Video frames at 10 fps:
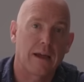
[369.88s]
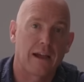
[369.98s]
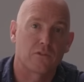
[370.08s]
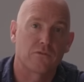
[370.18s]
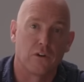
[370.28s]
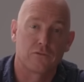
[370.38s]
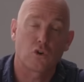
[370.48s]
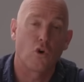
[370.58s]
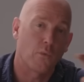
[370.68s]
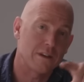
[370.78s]
pounds-foot of
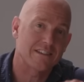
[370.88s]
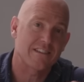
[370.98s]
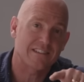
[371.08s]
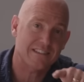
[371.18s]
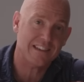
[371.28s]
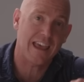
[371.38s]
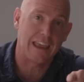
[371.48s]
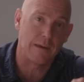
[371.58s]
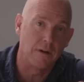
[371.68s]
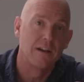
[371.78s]
torque, which is the
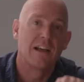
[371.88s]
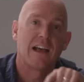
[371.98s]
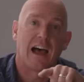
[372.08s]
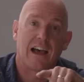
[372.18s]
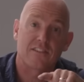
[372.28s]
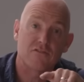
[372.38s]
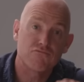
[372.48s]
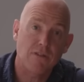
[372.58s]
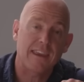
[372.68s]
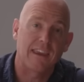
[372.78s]
same as the
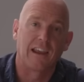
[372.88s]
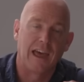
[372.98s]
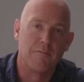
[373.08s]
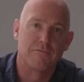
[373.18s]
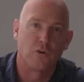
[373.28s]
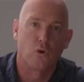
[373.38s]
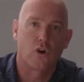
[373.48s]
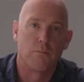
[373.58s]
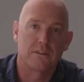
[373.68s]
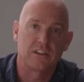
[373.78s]
regular M4
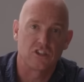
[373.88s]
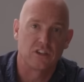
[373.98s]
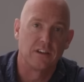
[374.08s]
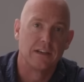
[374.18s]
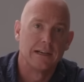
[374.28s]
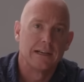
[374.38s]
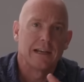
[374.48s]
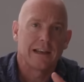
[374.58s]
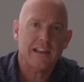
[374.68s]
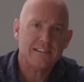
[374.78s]
competition.
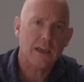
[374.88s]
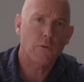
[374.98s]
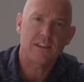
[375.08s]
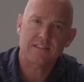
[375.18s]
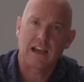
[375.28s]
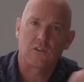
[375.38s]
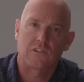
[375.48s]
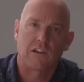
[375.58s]
Let's hear what it sounds